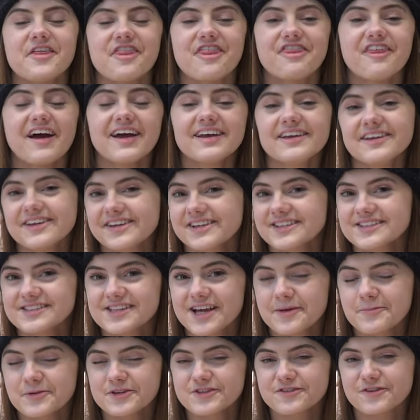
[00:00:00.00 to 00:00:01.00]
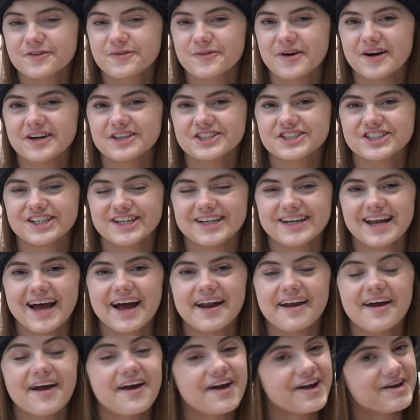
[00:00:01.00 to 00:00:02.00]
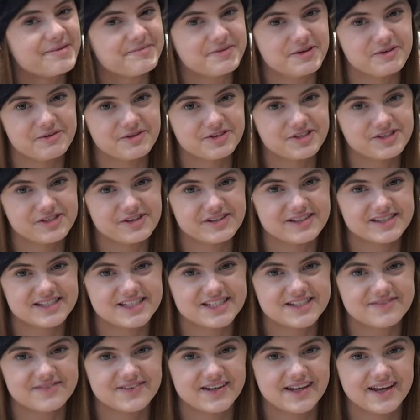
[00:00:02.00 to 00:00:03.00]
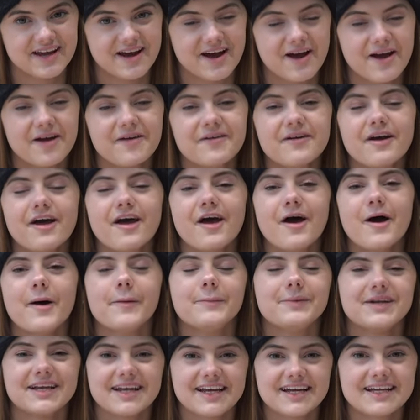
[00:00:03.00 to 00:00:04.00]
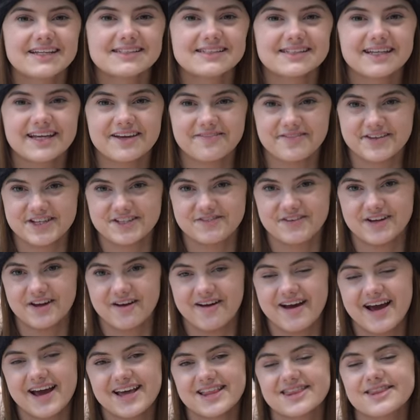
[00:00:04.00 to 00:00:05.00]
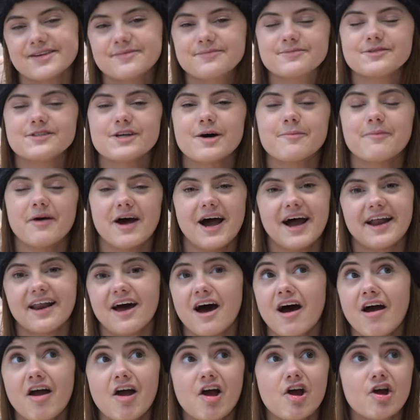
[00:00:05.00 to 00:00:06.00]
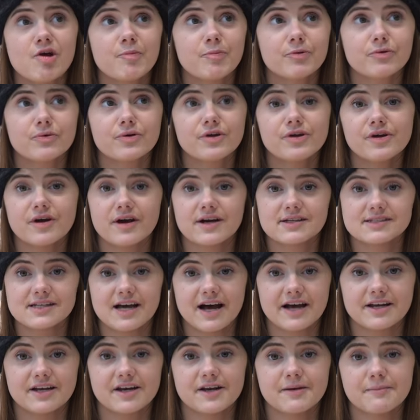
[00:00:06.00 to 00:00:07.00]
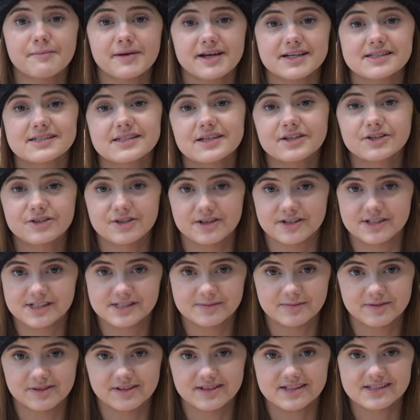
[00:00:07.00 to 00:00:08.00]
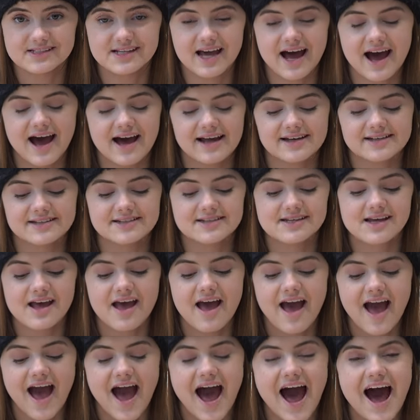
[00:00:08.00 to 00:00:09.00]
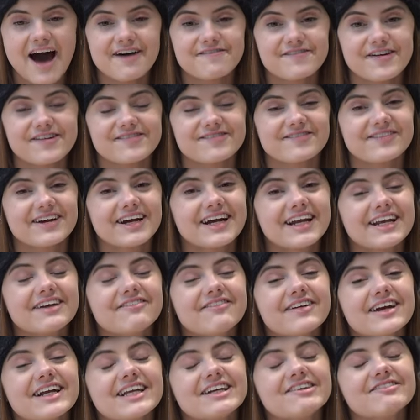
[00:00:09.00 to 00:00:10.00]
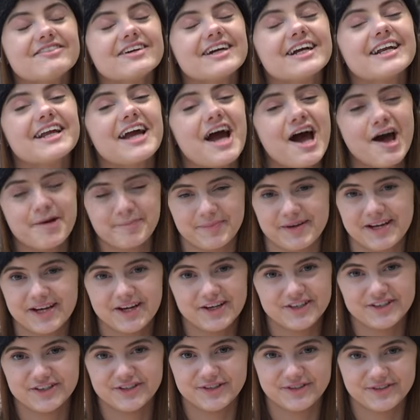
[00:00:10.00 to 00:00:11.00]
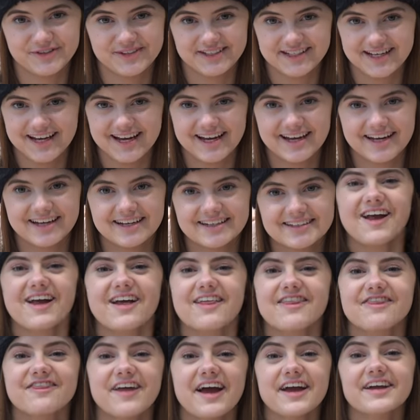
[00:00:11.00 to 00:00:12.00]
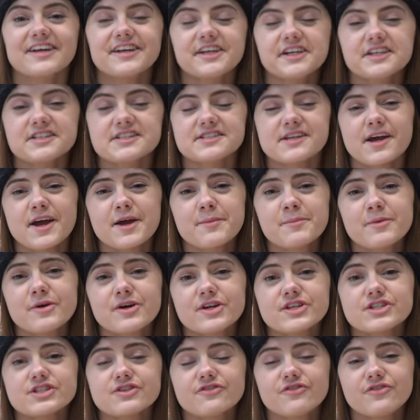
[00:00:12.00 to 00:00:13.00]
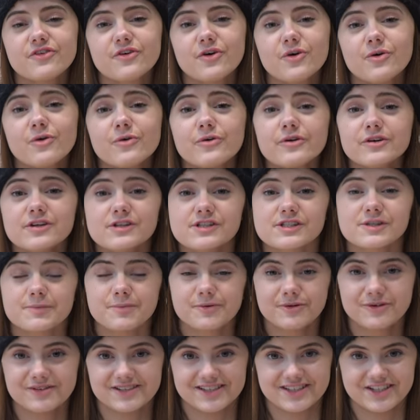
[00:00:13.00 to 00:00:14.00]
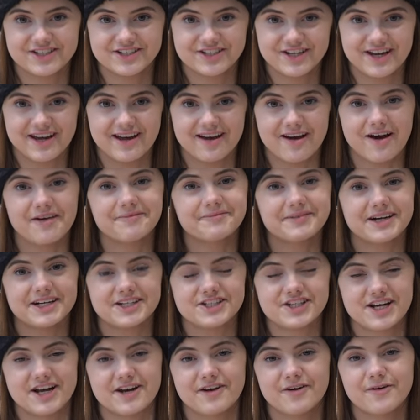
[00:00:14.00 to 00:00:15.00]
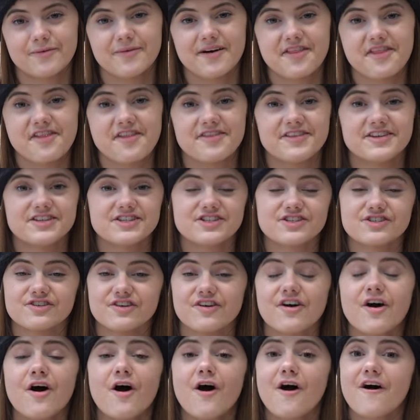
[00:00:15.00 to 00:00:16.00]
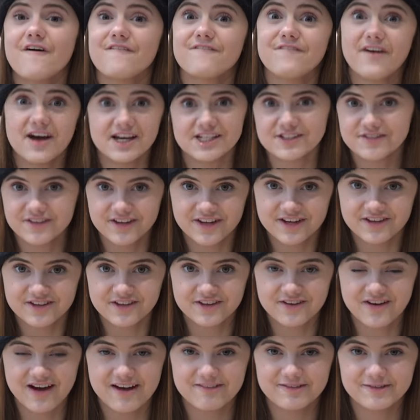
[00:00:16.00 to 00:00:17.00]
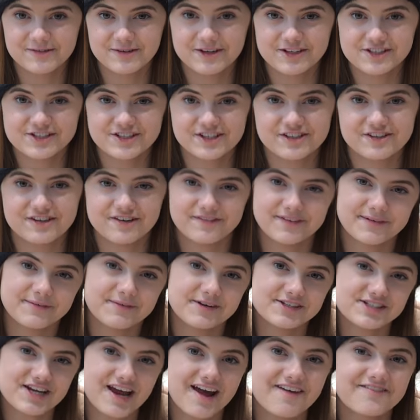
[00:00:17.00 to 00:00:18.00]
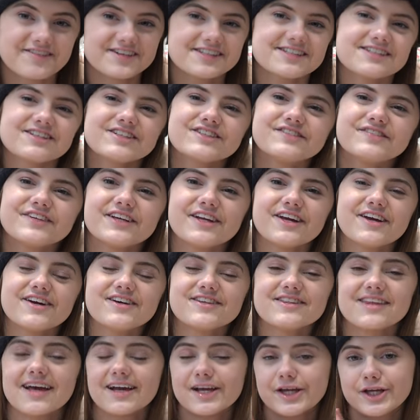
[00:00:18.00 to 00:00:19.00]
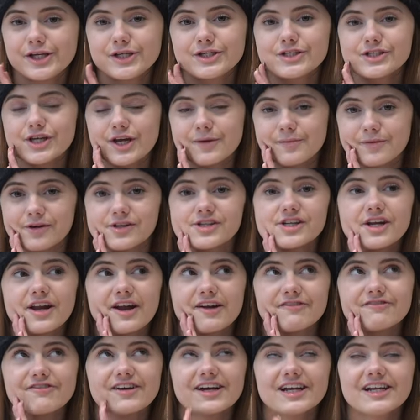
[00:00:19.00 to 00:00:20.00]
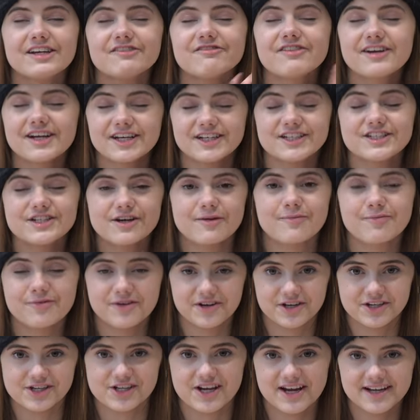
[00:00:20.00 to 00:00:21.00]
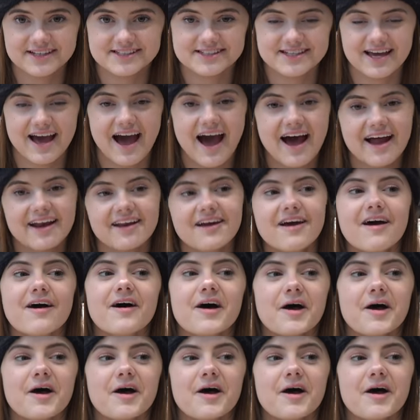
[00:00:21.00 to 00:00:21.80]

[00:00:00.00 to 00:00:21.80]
But thank you so much for watching, and I hope you enjoyed this video. Please give this video a thumbs up, and I hope all you guys had an amazing Christmas and have a really, really, really happy new year. Thank you so much for all your support this year on my channel, whether this is your first video that you're ever watching or if you watch every single video, thank you so much, and I really, really do appreciate it. And